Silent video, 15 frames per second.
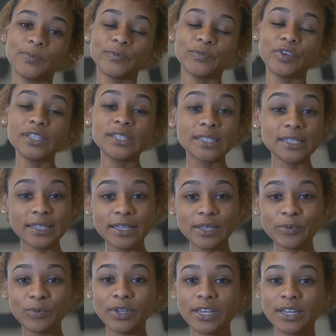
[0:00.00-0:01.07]

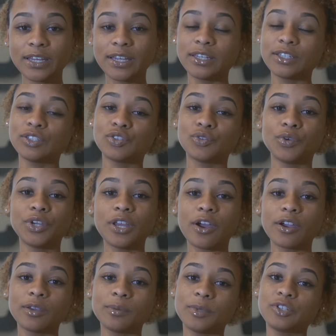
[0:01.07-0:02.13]
Recently we did 3
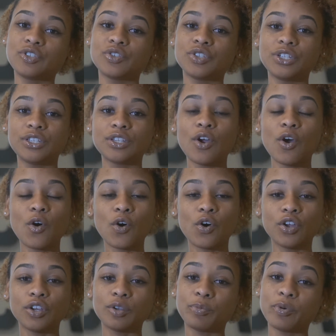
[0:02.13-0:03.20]
documentaries
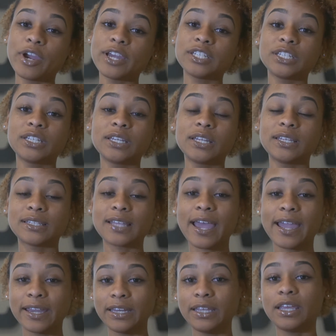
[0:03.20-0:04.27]
on depression,
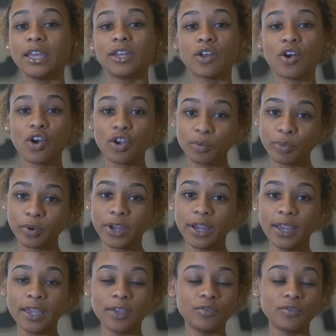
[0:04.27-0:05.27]
anxiety, and heartbreak.